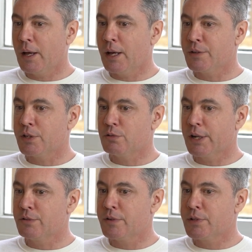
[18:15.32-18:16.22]
As a
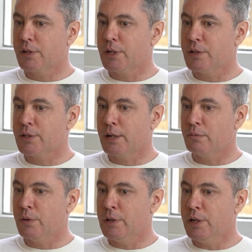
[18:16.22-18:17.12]
director of studies, I
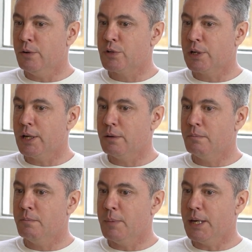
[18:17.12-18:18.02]
will usually
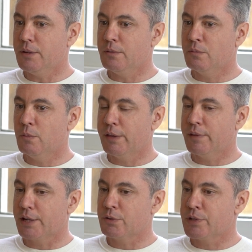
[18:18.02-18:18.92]
meet
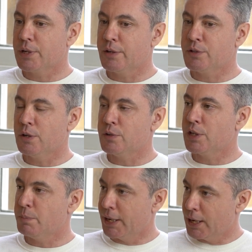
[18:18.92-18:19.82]
with natural science students
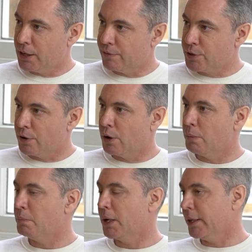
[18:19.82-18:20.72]
at the beginning of
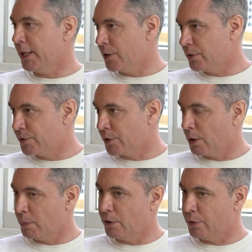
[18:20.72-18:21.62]
term, at the end of
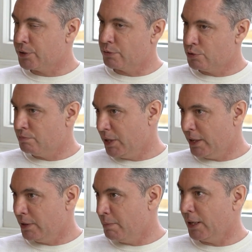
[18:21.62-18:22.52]
term, and also
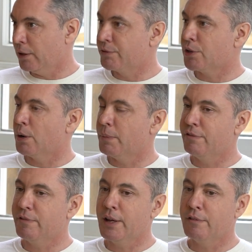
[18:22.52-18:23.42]
in the middle of term
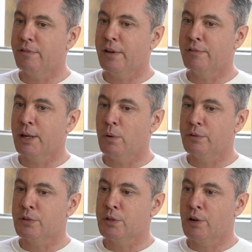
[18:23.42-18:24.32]
if they
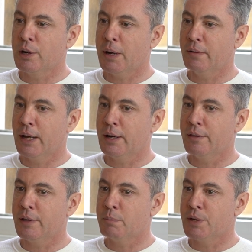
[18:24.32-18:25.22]
want to talk about
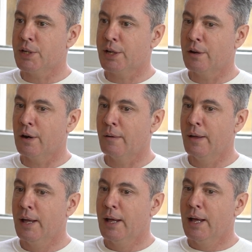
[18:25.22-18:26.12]
anything particular.
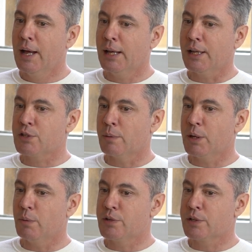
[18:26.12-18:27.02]
And that's
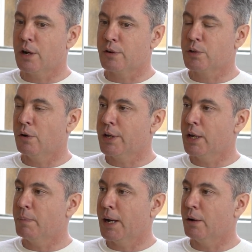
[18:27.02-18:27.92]
something we start
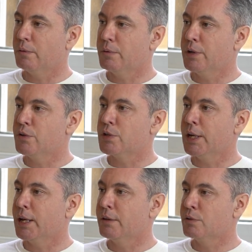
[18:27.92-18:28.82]
talking about
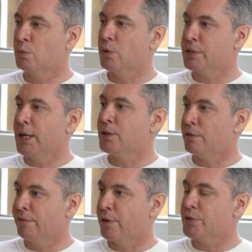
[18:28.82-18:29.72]
usually towards the end
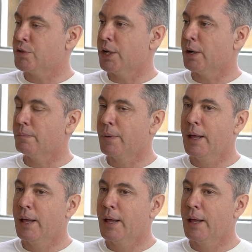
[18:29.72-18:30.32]
of first year.